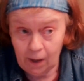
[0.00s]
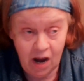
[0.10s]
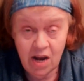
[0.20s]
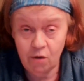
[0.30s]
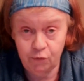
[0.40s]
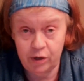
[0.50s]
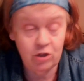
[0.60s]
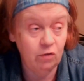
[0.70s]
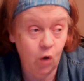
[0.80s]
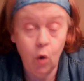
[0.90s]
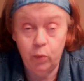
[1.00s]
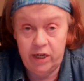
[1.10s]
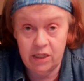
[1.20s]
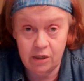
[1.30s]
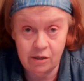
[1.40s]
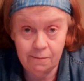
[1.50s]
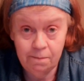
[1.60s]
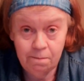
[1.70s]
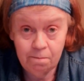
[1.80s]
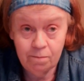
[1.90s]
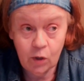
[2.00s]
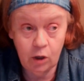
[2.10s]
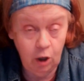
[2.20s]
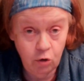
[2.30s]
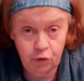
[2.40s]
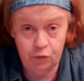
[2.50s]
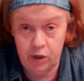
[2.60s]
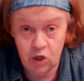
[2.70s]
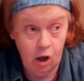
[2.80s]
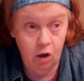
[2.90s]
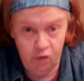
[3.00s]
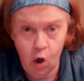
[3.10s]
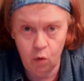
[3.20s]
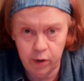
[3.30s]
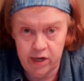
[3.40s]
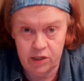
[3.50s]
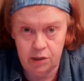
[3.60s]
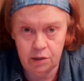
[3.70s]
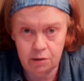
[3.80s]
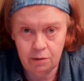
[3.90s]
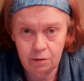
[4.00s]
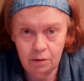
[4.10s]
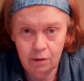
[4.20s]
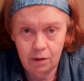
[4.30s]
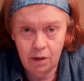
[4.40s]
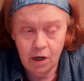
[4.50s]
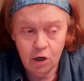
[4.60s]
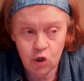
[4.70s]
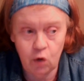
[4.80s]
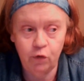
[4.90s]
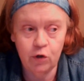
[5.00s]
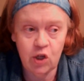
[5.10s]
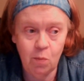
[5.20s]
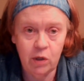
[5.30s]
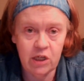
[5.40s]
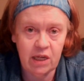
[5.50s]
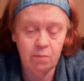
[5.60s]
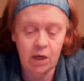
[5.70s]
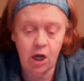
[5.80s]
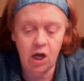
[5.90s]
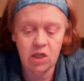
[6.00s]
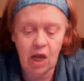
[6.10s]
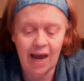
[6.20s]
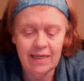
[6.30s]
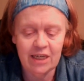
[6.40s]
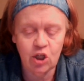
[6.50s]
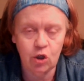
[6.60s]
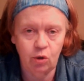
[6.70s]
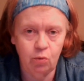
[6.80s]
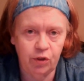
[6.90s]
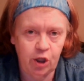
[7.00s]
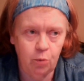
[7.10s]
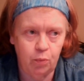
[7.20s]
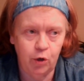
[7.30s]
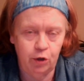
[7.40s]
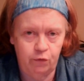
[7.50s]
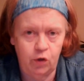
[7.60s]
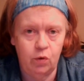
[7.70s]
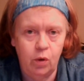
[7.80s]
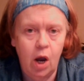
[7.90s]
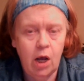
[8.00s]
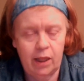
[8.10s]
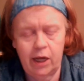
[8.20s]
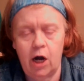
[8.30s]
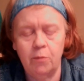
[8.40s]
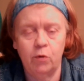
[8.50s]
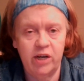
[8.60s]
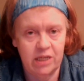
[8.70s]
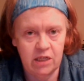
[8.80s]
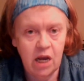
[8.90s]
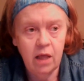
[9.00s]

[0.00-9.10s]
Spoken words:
I have friends of all races, close friends of all races. So for someone to say, because I disagree with their point of view, that I'm a racist,